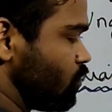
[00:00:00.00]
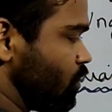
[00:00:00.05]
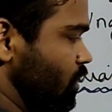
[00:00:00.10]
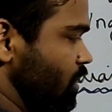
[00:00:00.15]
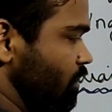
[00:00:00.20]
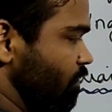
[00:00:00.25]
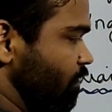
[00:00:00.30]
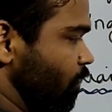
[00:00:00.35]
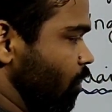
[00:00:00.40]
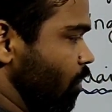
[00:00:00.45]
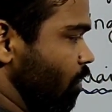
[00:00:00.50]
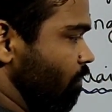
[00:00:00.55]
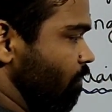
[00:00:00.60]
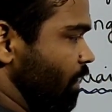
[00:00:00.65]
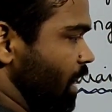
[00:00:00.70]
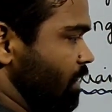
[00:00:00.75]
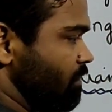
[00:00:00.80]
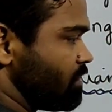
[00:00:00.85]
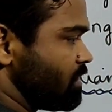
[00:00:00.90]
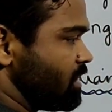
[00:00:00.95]
3, 4,
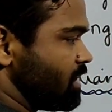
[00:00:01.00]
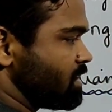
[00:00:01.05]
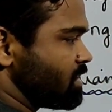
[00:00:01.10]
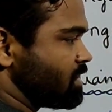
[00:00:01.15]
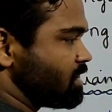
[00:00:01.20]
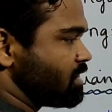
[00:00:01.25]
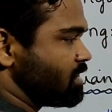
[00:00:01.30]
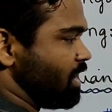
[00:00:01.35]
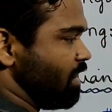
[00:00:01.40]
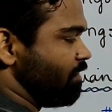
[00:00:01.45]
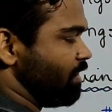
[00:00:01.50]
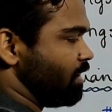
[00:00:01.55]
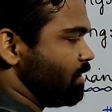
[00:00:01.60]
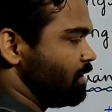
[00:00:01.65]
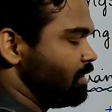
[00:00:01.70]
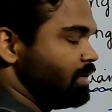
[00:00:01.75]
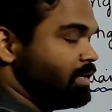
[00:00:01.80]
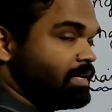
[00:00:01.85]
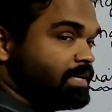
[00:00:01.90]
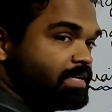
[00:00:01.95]
5, 6, 7.